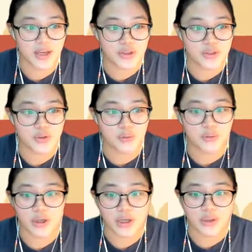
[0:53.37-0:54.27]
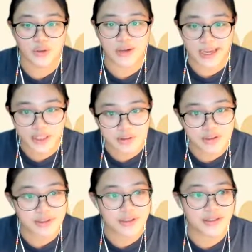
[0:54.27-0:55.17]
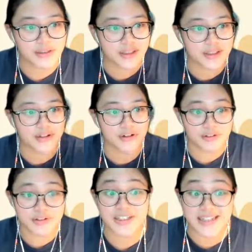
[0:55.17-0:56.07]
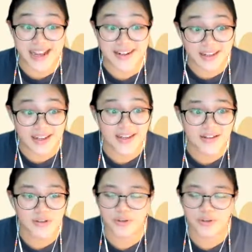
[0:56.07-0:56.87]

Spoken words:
So to guide you in your understanding,